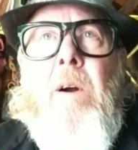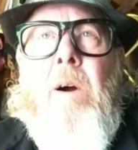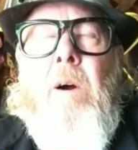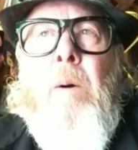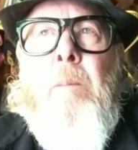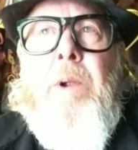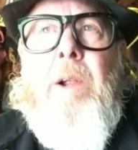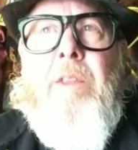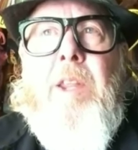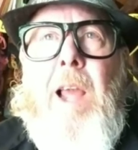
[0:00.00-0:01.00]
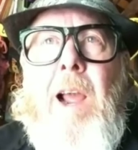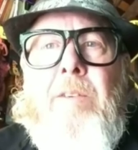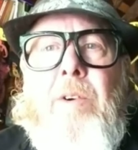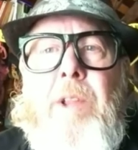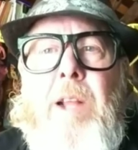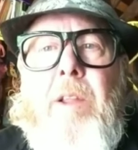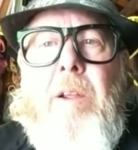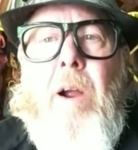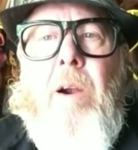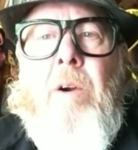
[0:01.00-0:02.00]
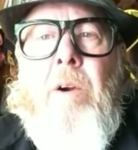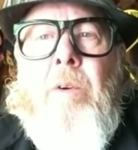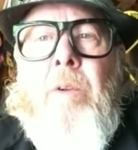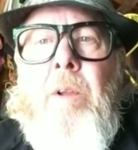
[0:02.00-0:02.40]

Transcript: um, and the actor that they hired